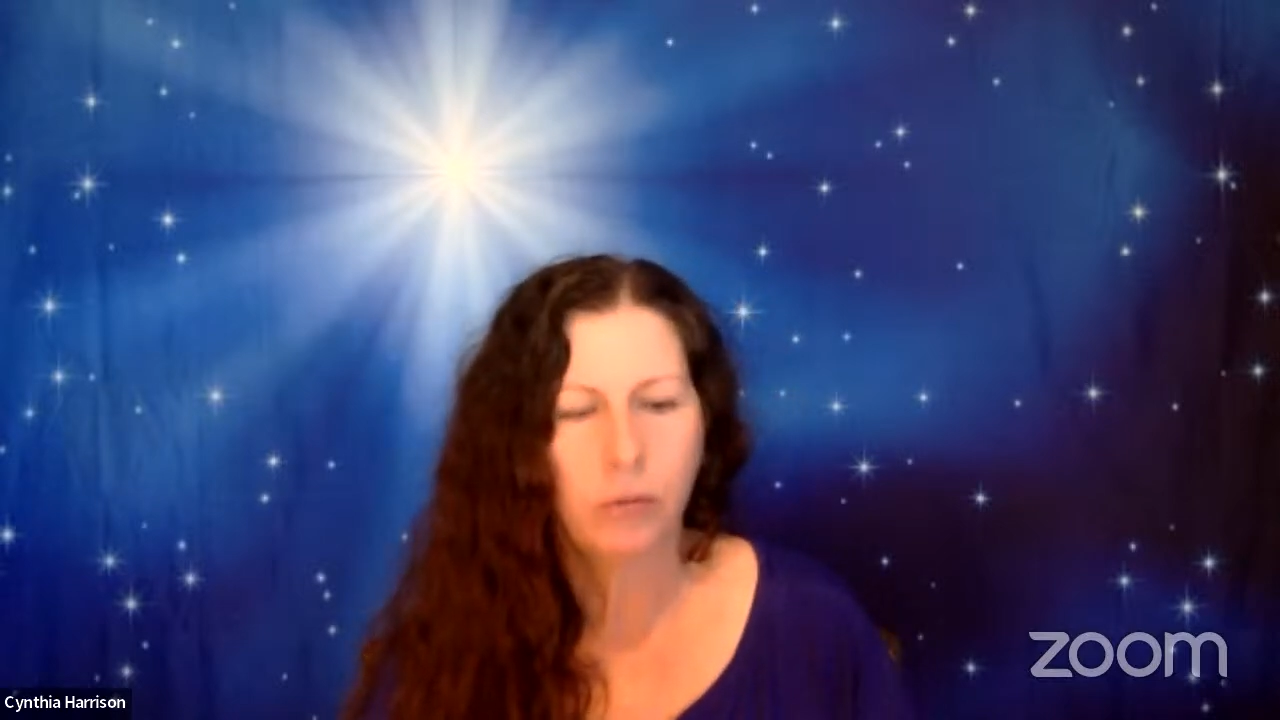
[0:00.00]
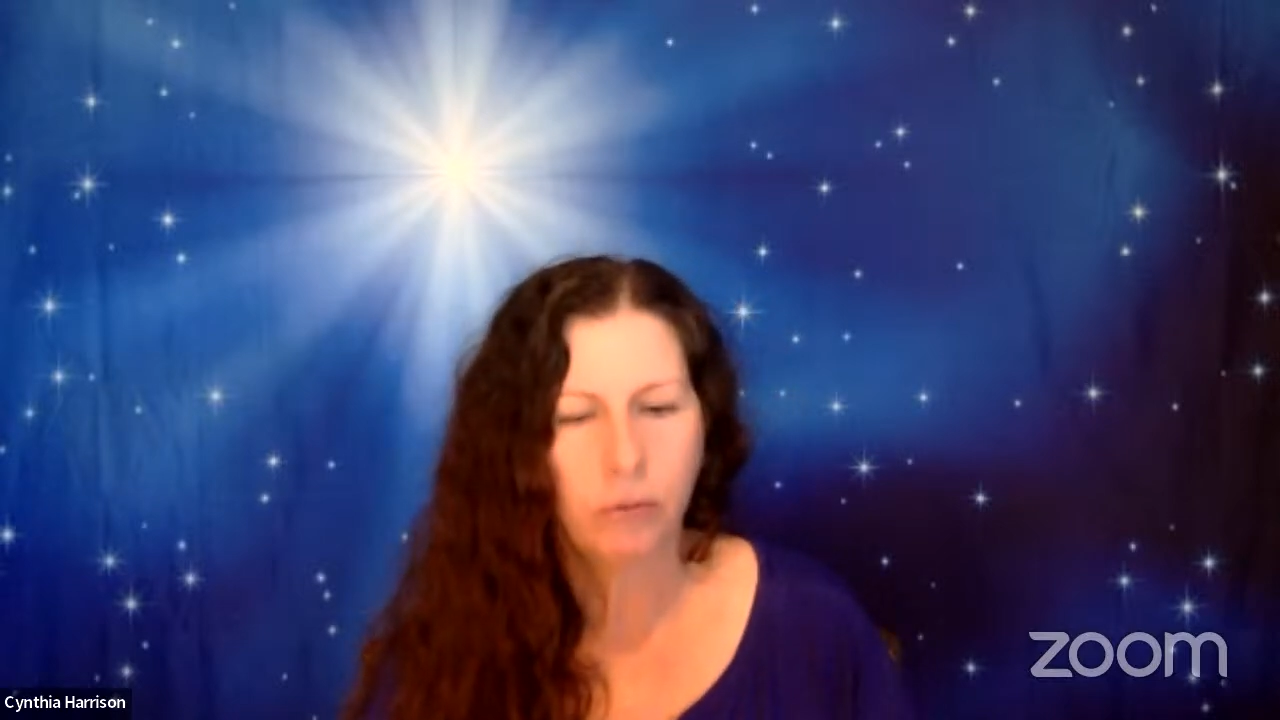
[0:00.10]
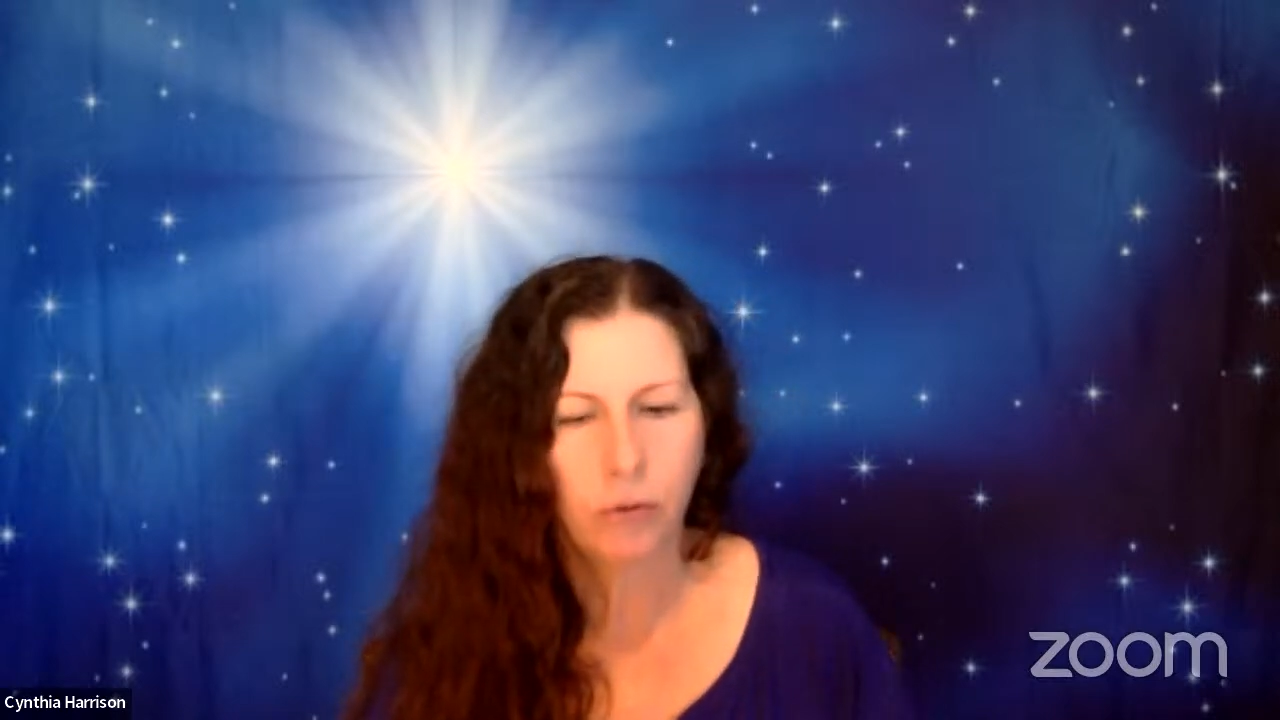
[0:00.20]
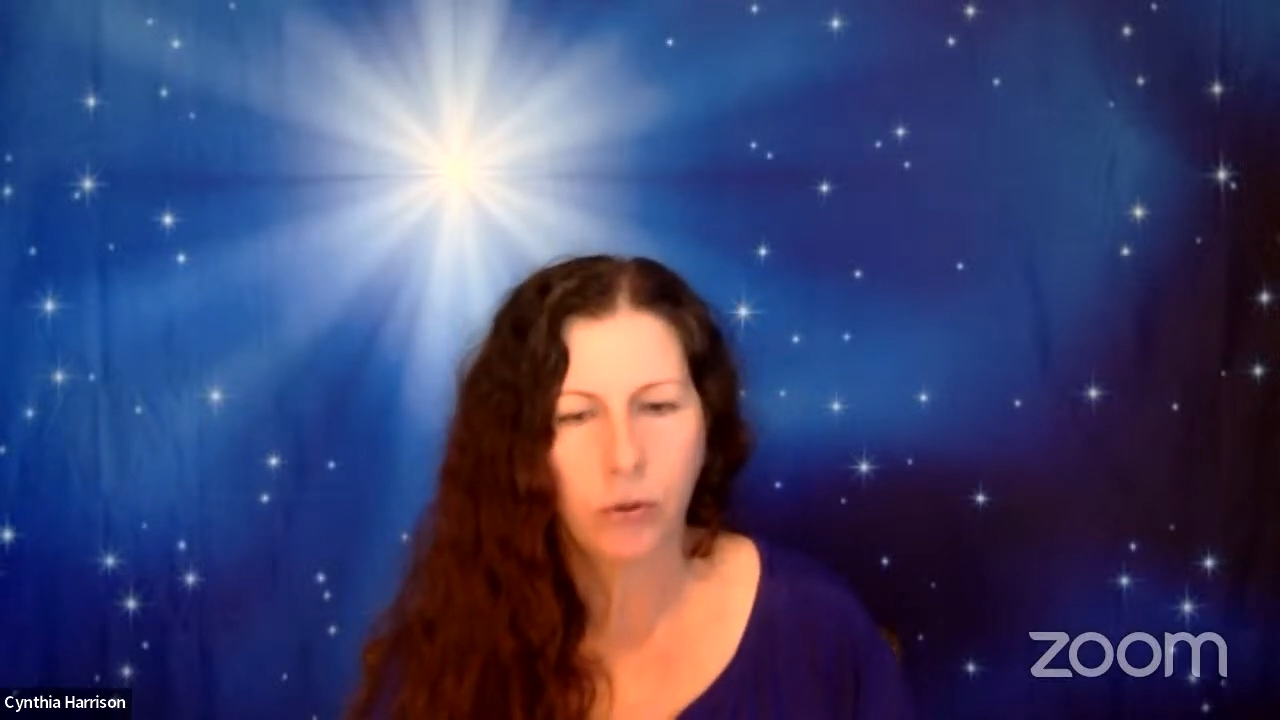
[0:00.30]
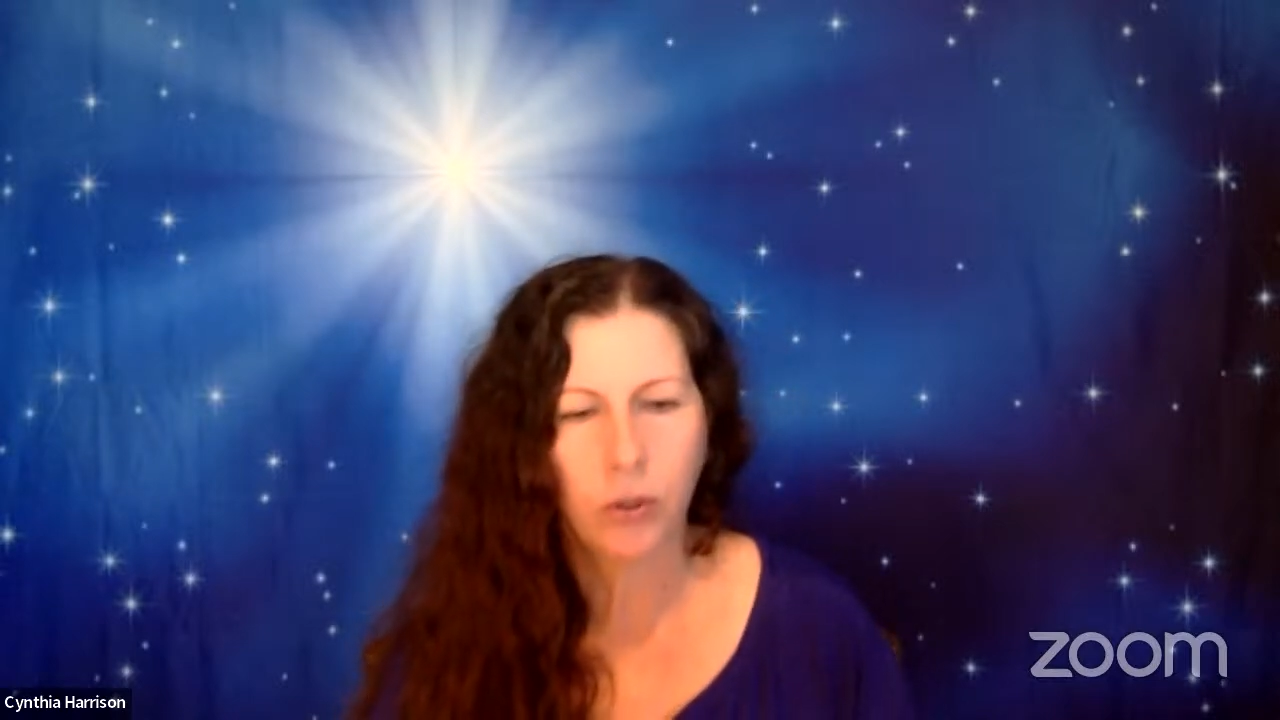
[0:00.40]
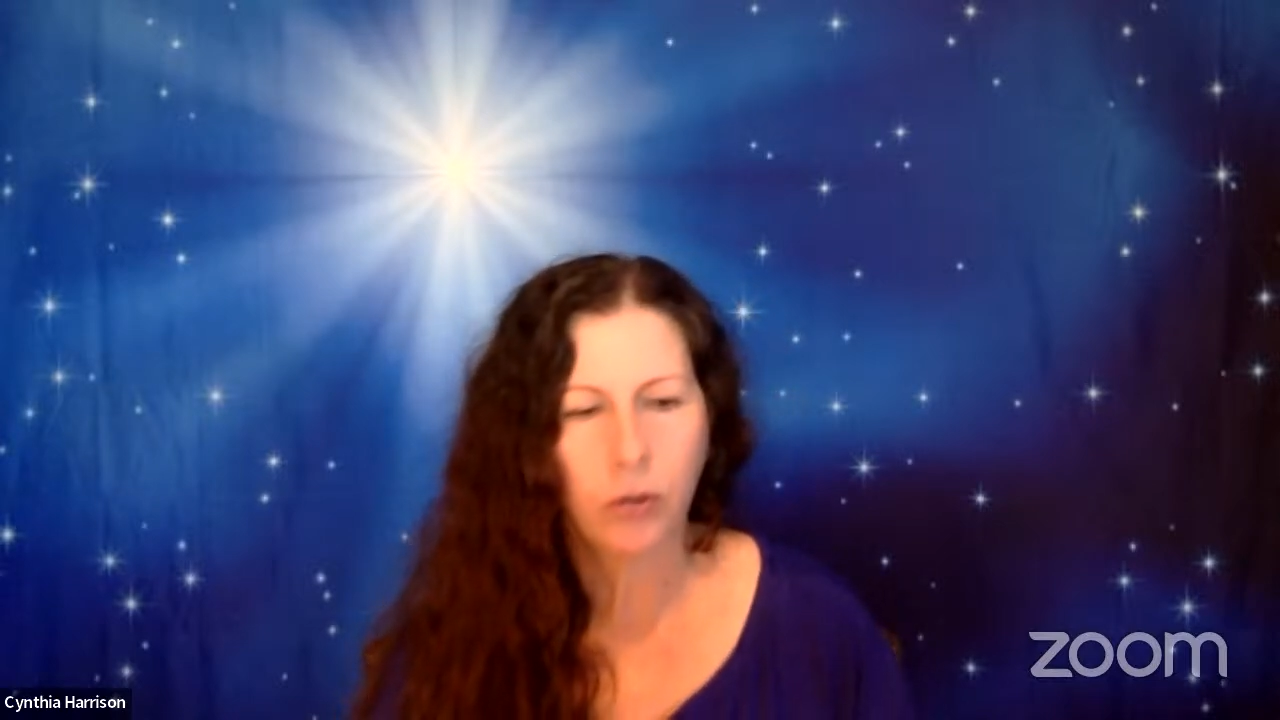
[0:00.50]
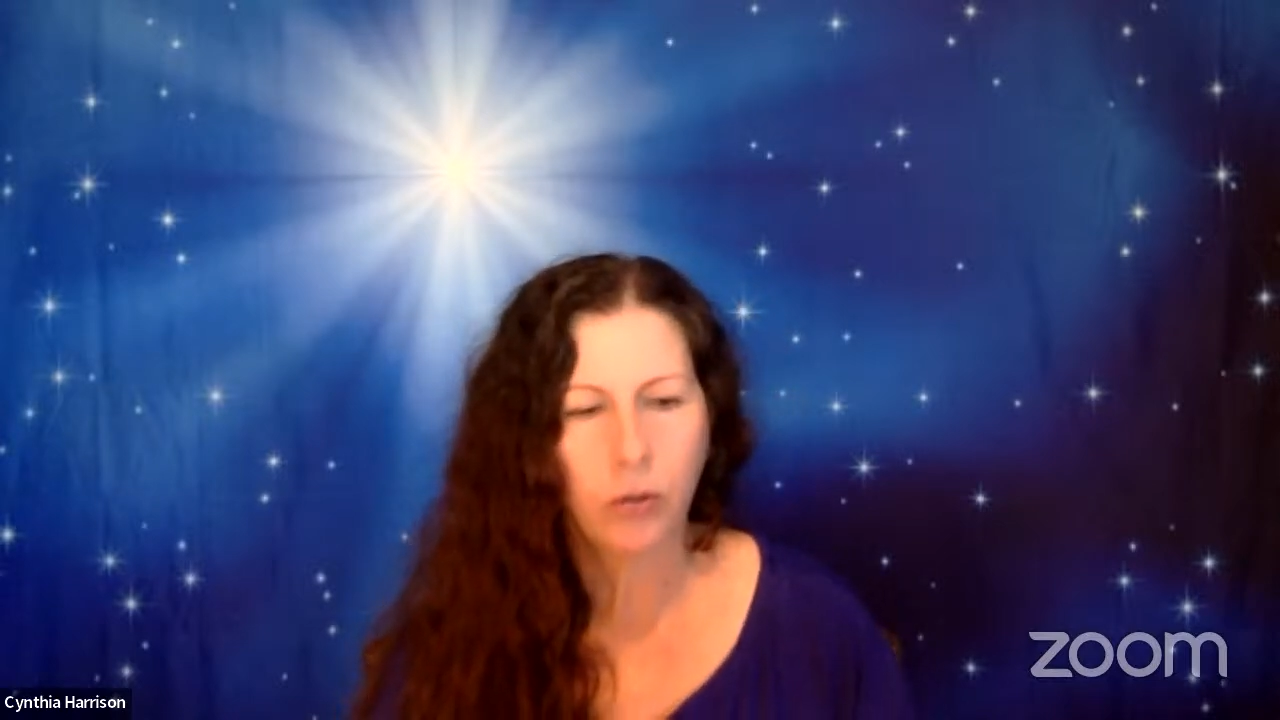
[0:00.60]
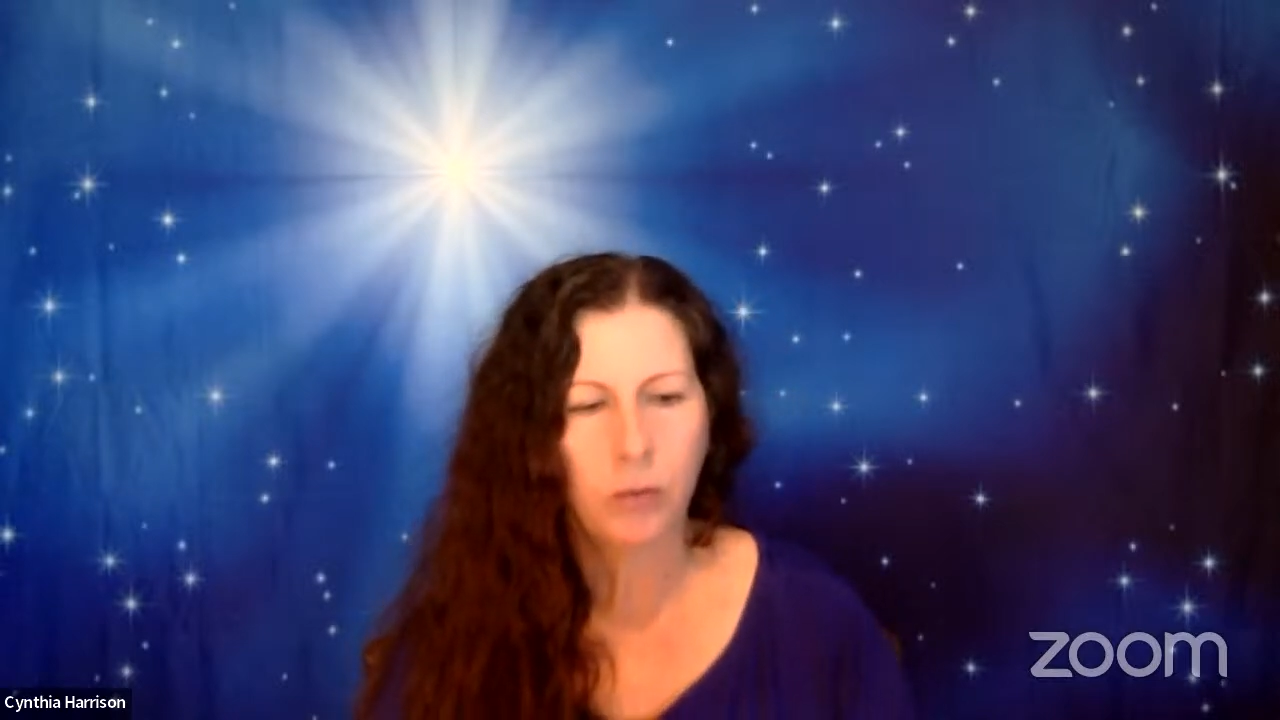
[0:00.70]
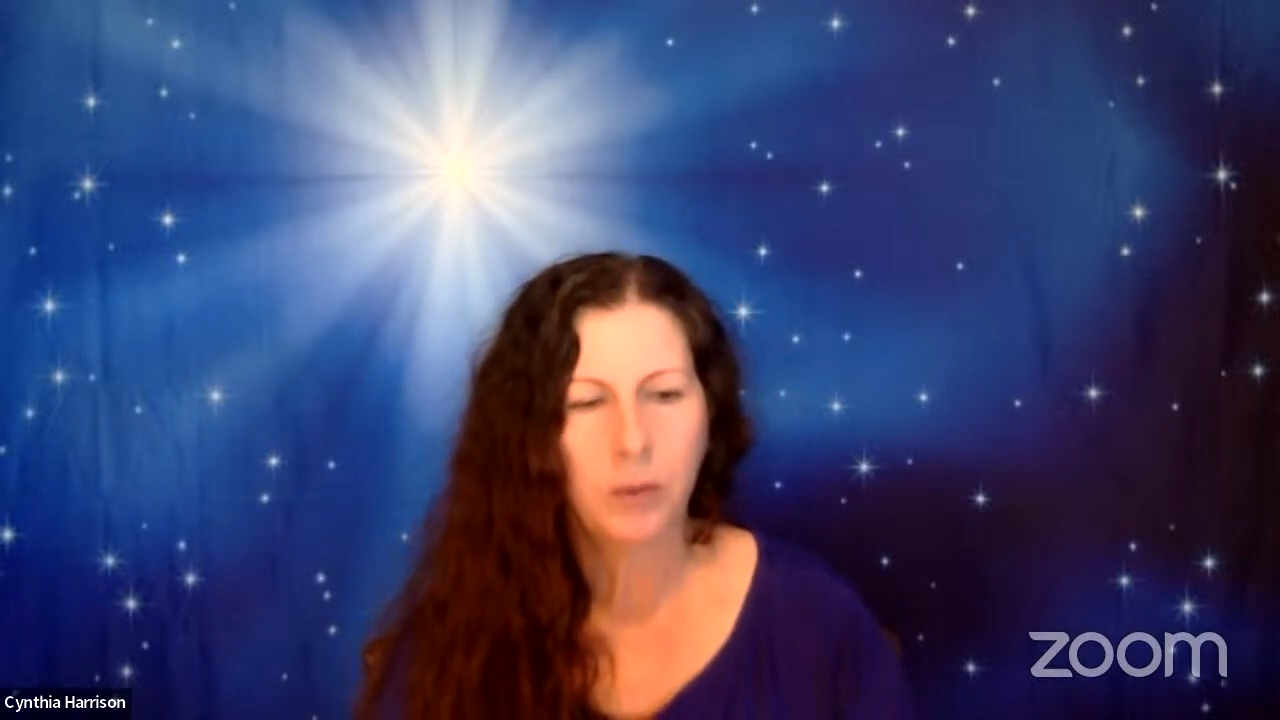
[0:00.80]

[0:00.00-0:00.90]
for you,